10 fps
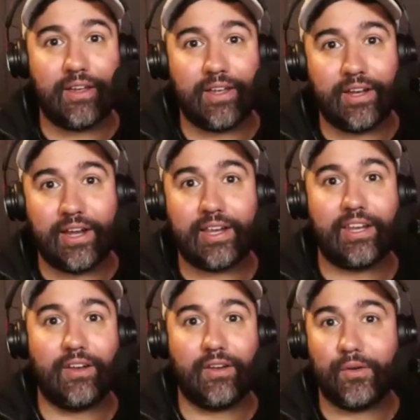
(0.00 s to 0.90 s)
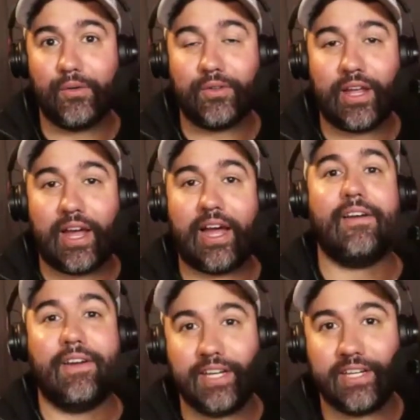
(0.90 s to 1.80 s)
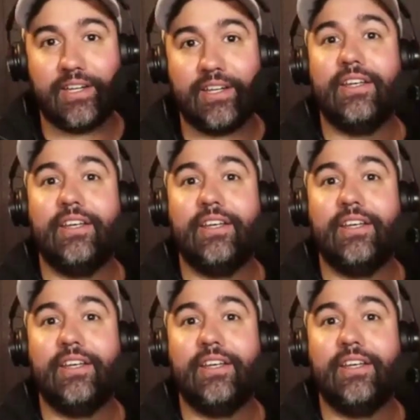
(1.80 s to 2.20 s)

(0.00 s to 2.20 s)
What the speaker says: who's hiring,